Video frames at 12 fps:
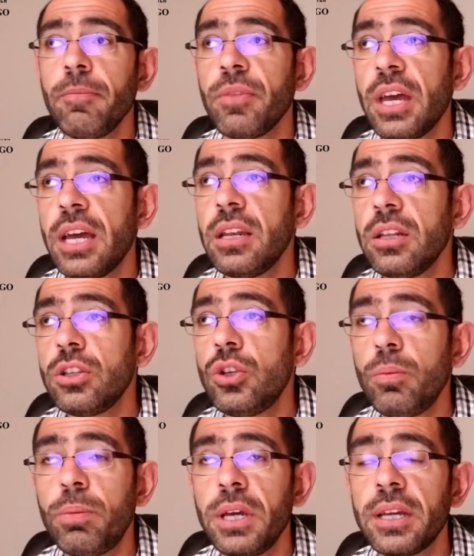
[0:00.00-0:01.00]
Then
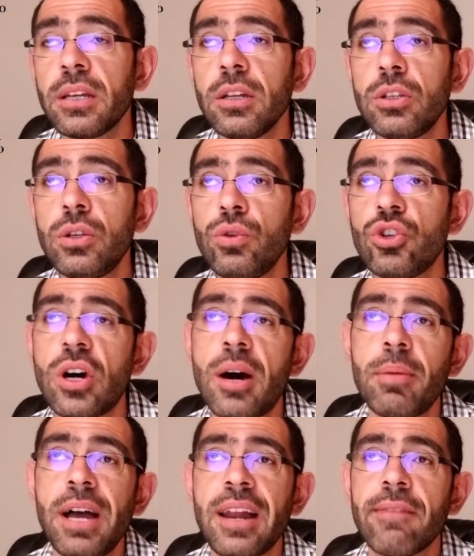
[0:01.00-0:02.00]
two pick, two
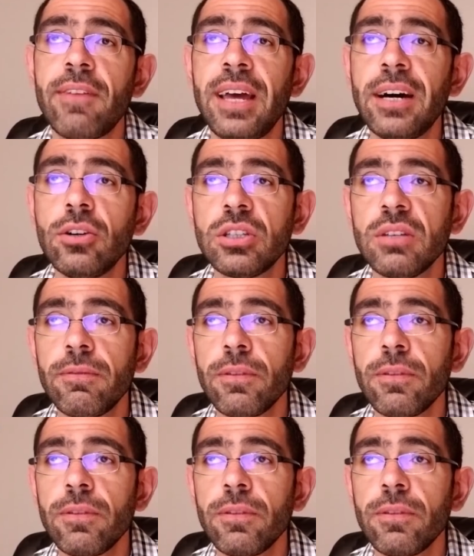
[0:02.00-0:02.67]
drop out of Elkton,